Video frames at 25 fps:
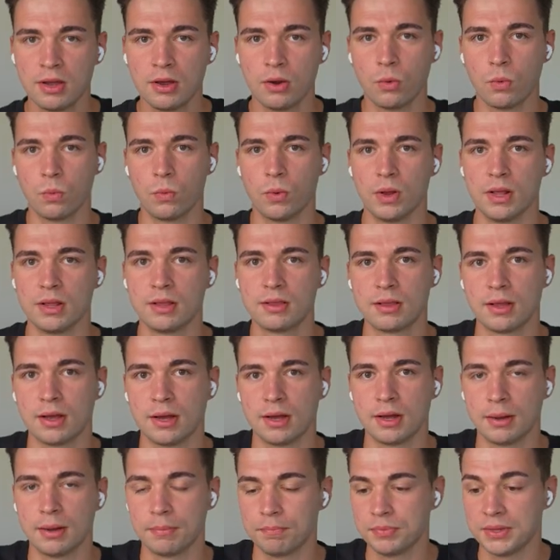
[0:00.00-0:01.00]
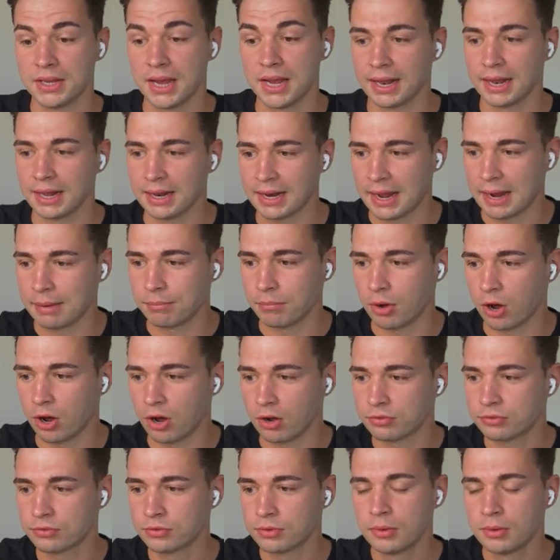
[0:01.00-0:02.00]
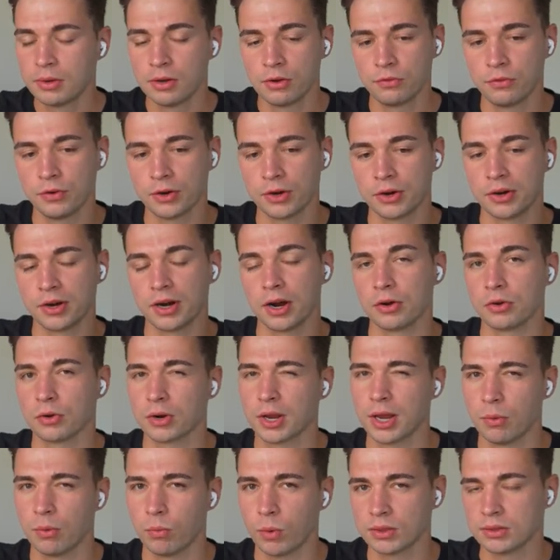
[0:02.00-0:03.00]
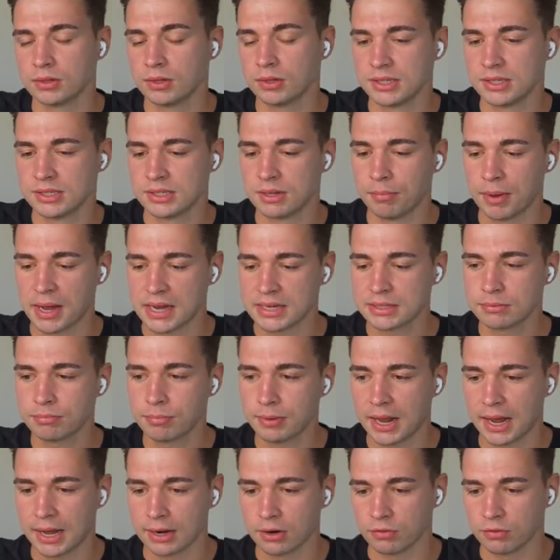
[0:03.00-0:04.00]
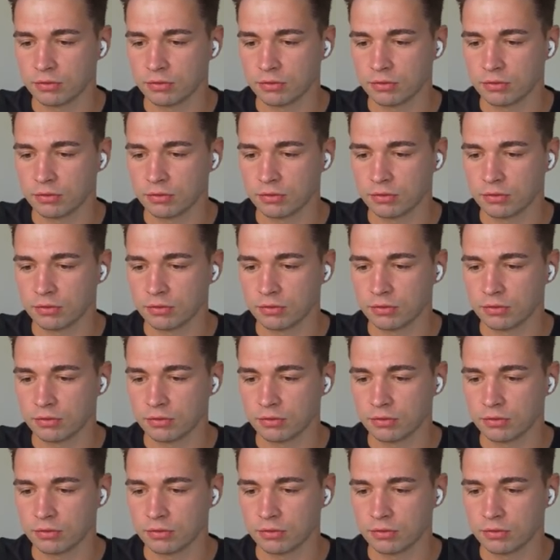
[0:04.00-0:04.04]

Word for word: with um, the L L M of figuring out, okay, what is the best plan over